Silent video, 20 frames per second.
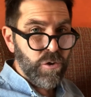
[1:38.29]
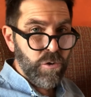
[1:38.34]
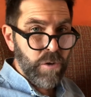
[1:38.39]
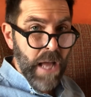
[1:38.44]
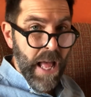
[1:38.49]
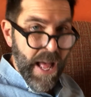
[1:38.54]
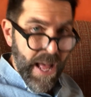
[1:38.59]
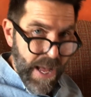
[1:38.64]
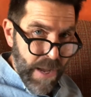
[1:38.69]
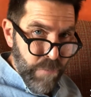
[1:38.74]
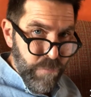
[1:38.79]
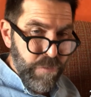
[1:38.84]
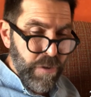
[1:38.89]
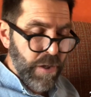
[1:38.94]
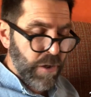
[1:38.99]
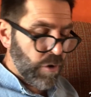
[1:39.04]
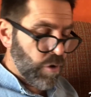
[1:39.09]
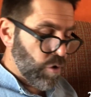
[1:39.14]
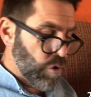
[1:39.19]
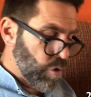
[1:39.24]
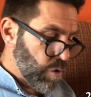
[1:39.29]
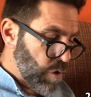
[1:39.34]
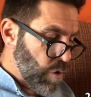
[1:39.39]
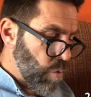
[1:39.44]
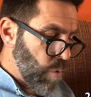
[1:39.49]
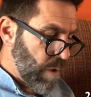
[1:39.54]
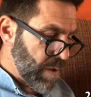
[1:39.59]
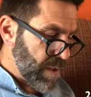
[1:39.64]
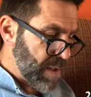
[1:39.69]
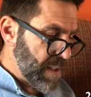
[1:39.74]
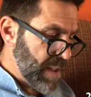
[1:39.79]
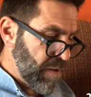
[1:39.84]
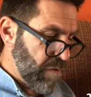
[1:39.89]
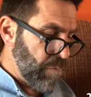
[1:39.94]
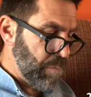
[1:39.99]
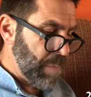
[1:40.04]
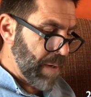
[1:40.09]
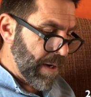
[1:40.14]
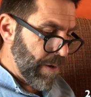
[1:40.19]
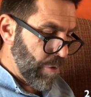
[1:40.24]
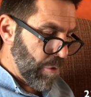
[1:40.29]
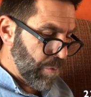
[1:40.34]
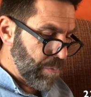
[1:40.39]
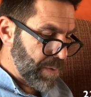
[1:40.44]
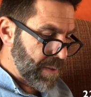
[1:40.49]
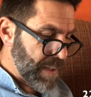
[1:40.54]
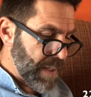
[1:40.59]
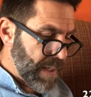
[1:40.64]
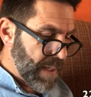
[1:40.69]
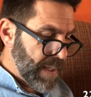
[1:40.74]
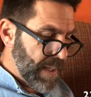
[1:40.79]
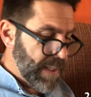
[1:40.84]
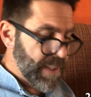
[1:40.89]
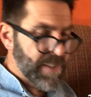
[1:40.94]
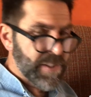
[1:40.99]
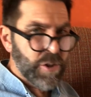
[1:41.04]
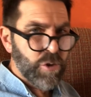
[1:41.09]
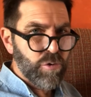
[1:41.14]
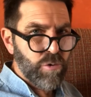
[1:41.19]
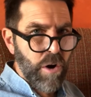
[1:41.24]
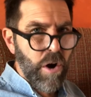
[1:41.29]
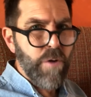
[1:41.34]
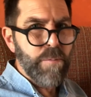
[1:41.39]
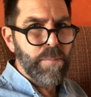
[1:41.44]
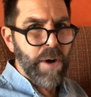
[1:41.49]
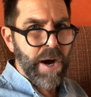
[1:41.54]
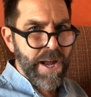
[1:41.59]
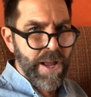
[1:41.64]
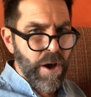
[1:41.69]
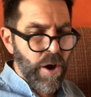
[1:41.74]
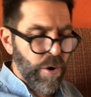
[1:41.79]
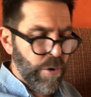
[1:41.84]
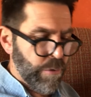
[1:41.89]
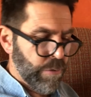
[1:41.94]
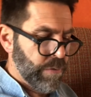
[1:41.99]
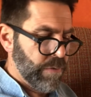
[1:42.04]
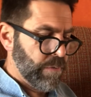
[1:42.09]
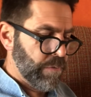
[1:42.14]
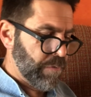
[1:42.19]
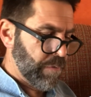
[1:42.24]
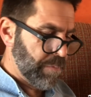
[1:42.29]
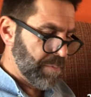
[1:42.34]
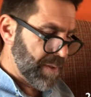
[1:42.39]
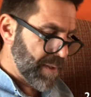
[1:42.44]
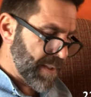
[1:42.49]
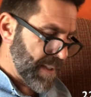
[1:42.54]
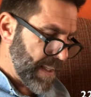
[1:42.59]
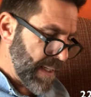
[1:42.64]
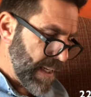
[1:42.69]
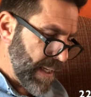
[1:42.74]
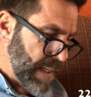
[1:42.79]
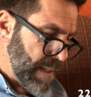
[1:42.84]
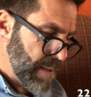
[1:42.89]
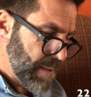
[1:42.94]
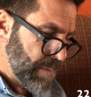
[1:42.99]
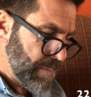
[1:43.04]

have good quantity of bulbs is to grow my own from seed.